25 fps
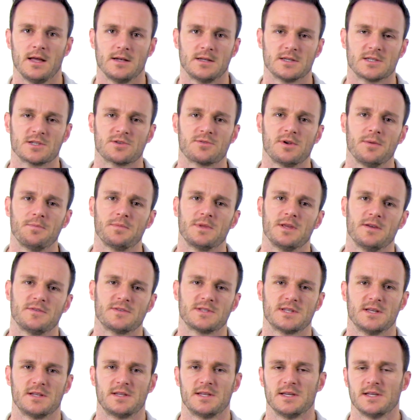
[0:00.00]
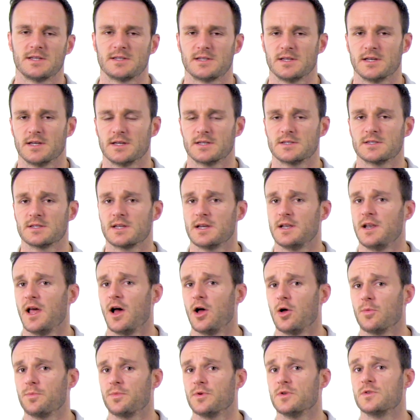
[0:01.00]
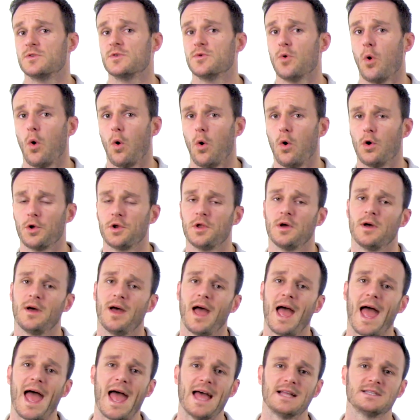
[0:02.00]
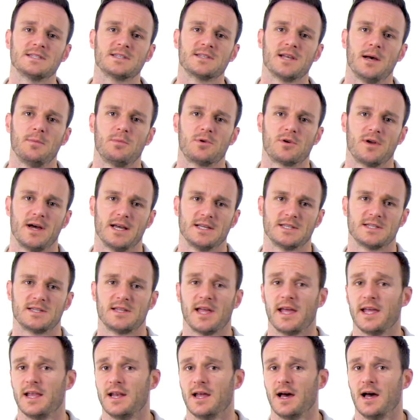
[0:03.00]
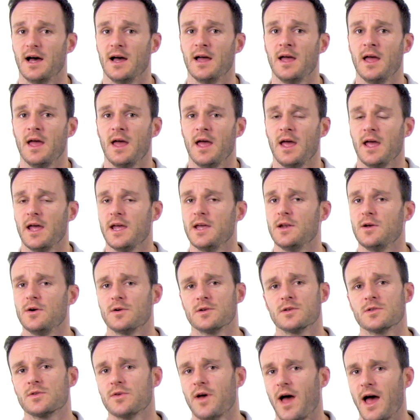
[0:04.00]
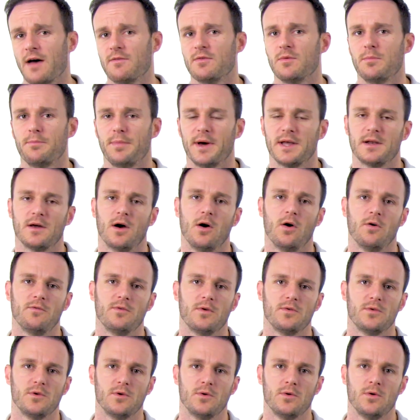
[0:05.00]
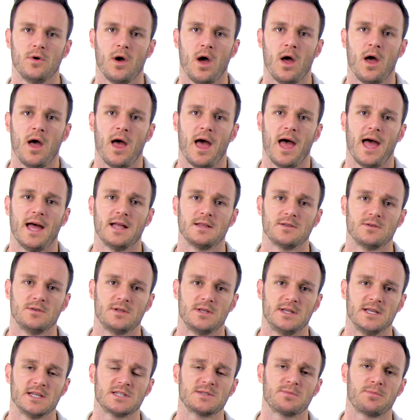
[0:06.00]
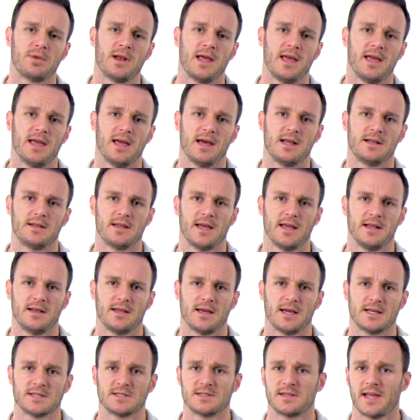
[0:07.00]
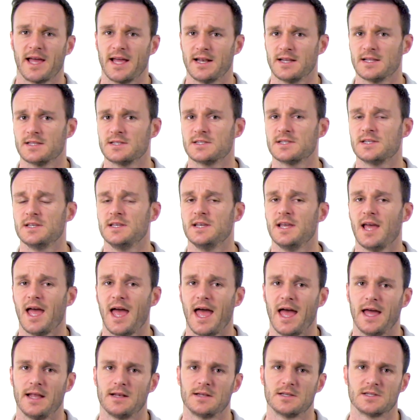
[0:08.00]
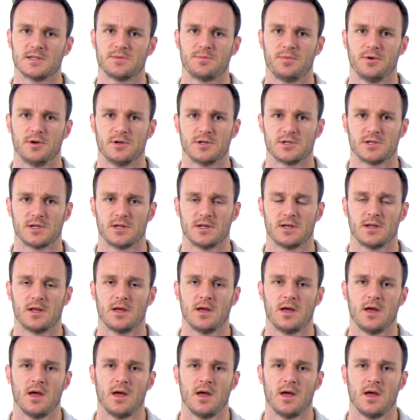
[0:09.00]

Descriptive statistics can help you to order and summarize data in order to have a better overview and to display a data's tendency and dispersion.